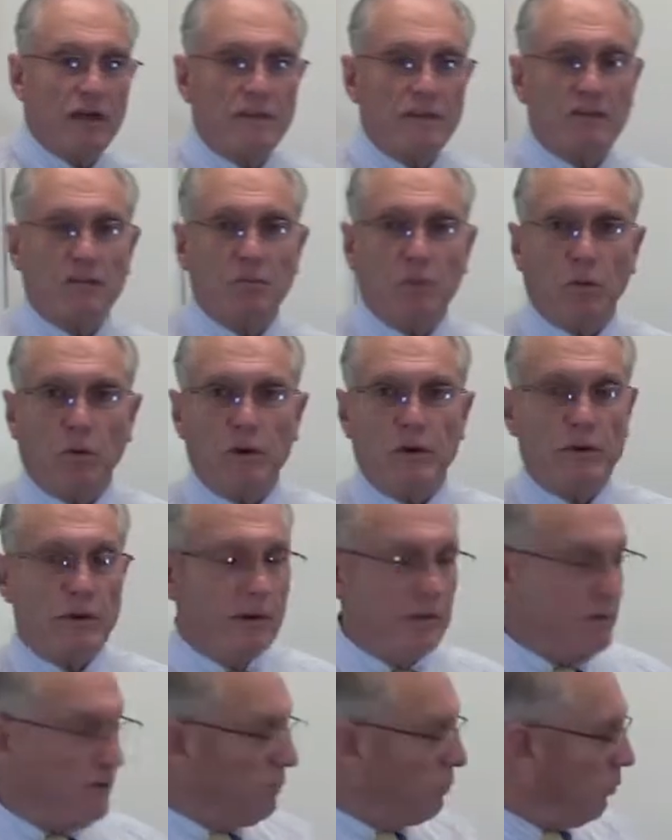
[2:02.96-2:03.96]
at this point,
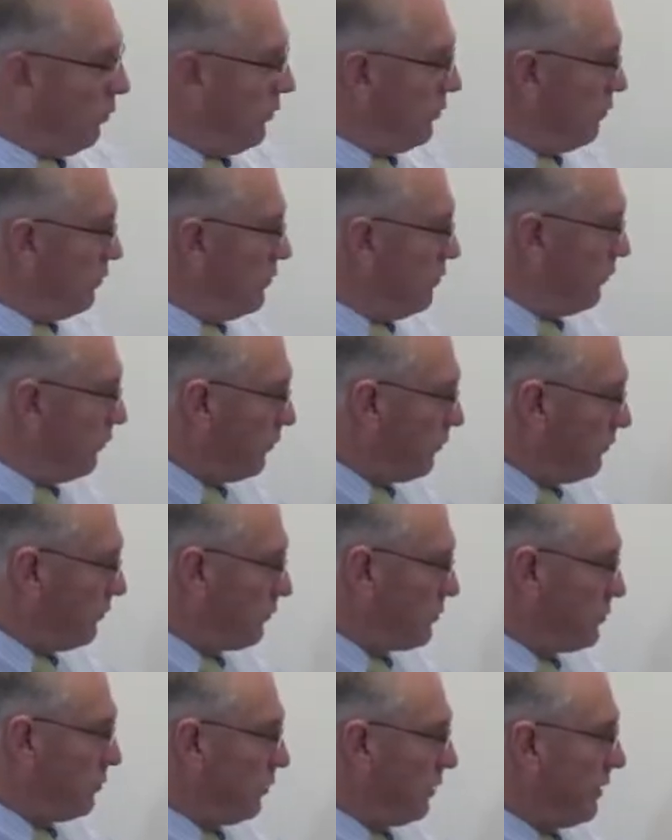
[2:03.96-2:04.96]
at this point, so you first,
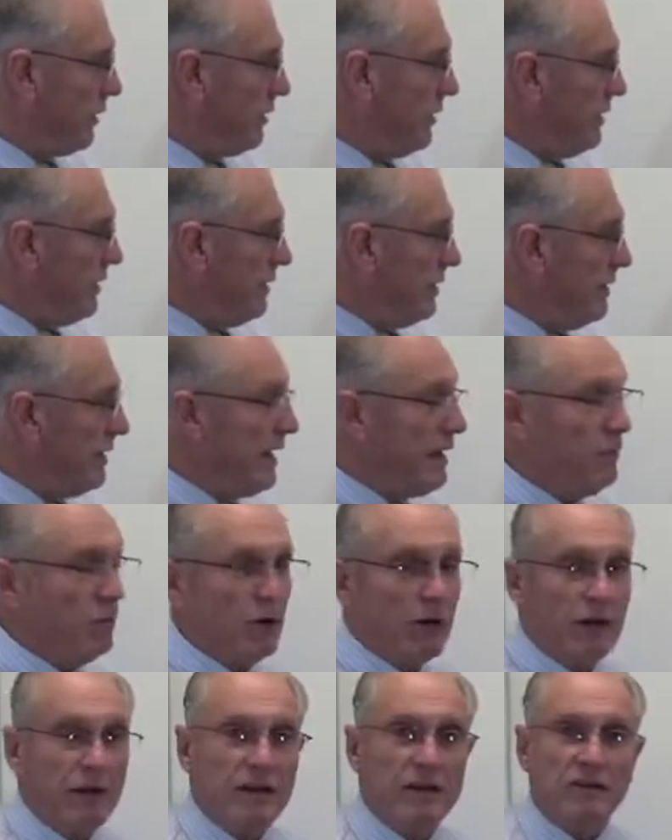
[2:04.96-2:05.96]
first want to name
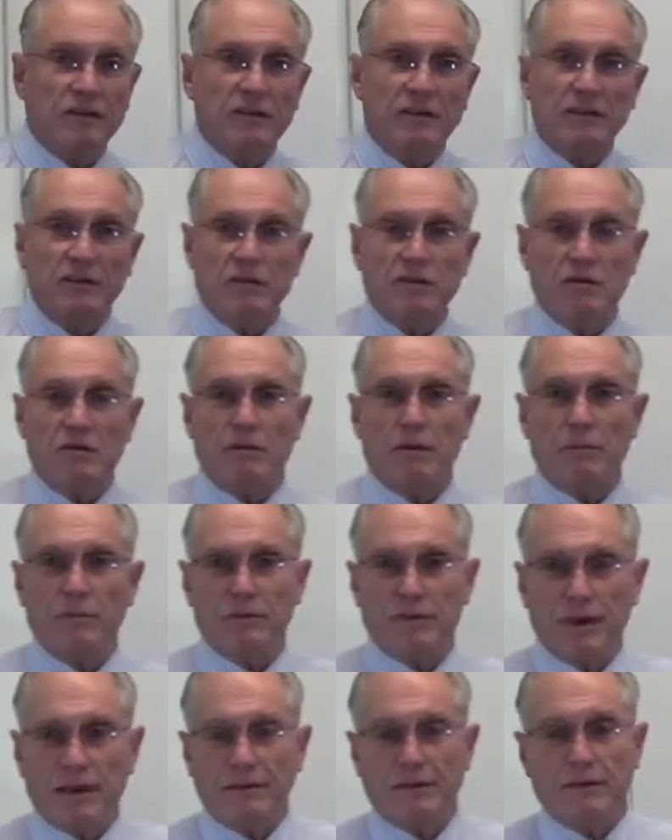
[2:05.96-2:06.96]
what it is, that you're
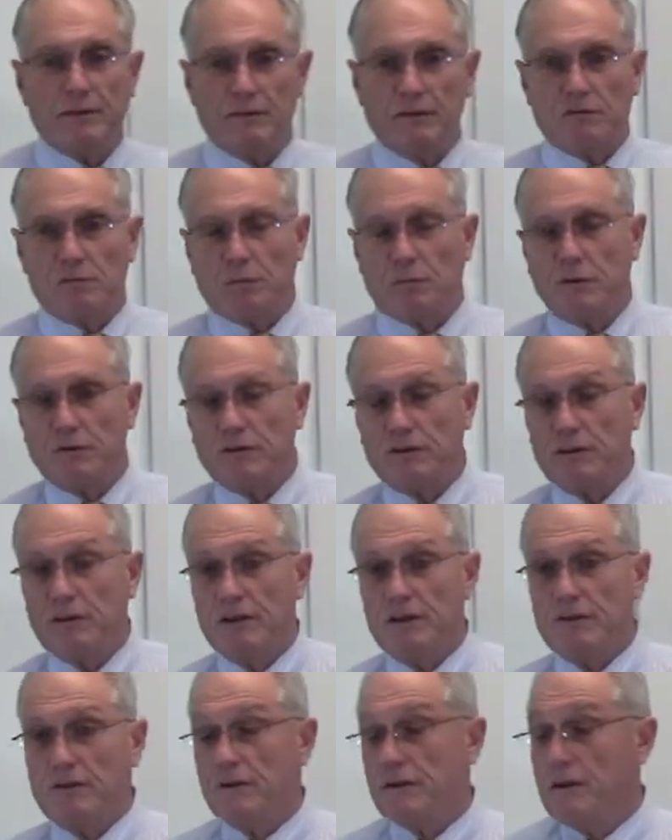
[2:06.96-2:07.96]
upset that this person
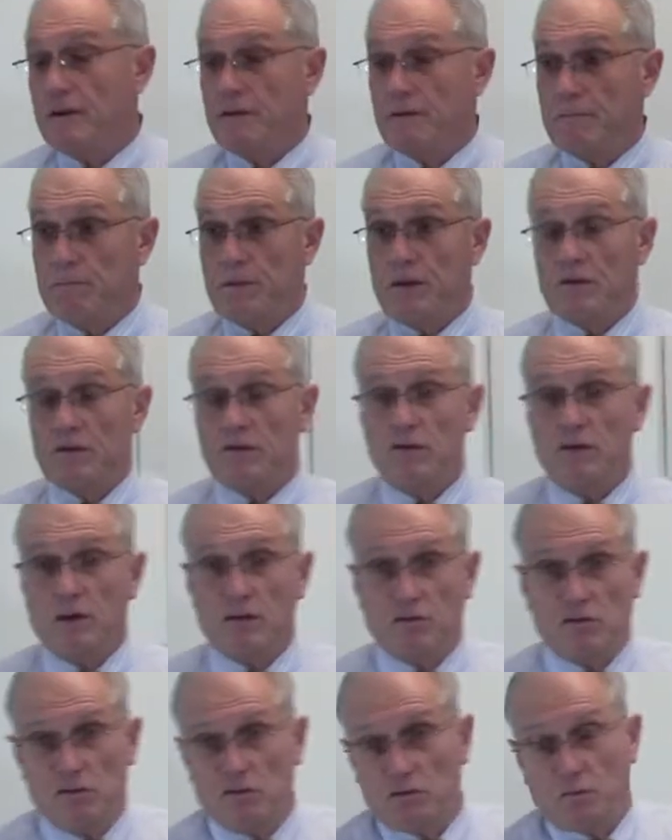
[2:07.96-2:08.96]
has, has,
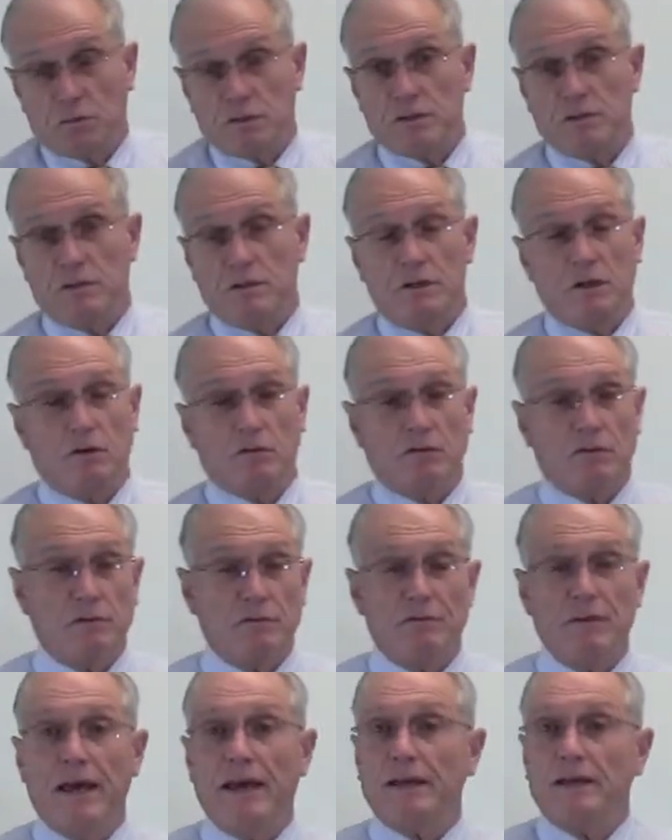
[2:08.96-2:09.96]
has used, you know,
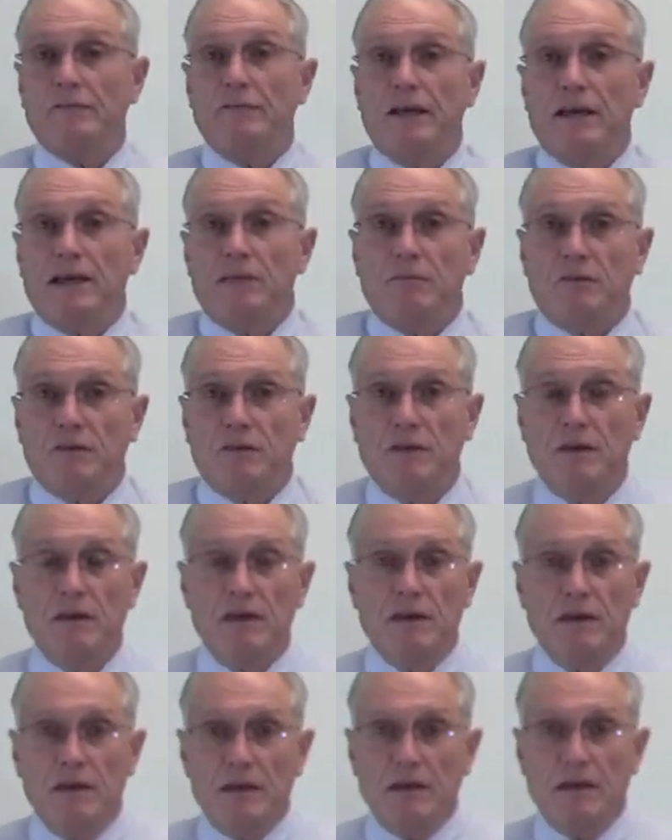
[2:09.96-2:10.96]
sort of negative names in,
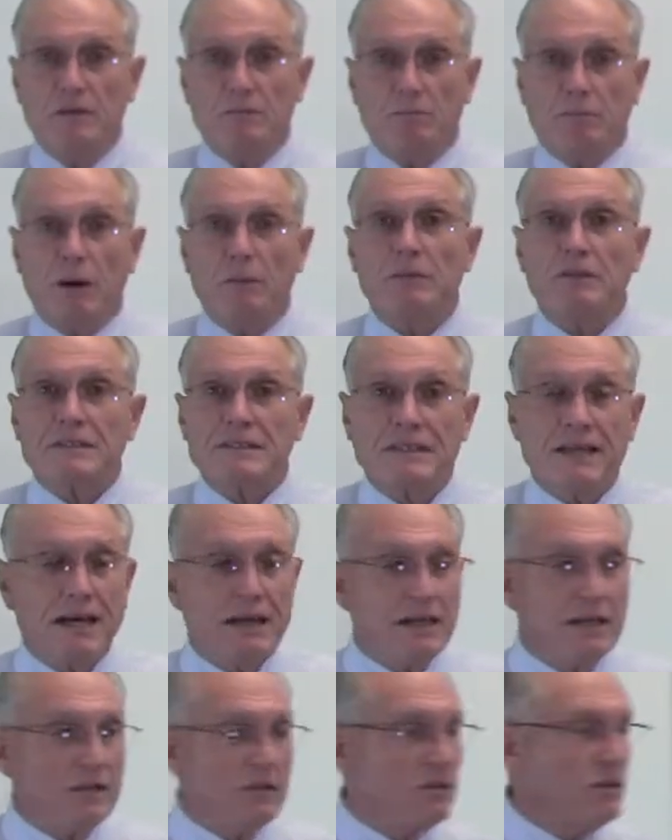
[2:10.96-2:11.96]
in public
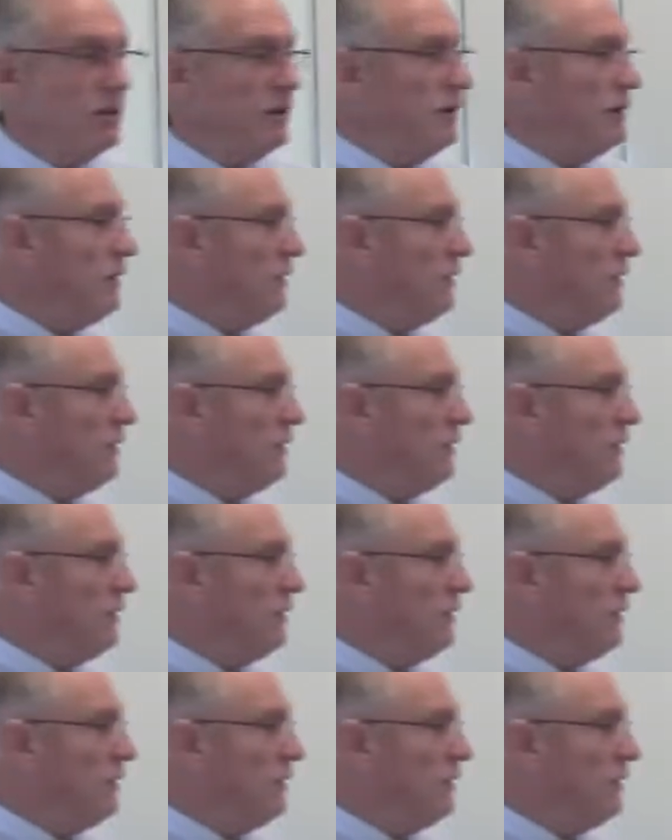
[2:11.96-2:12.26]
settings.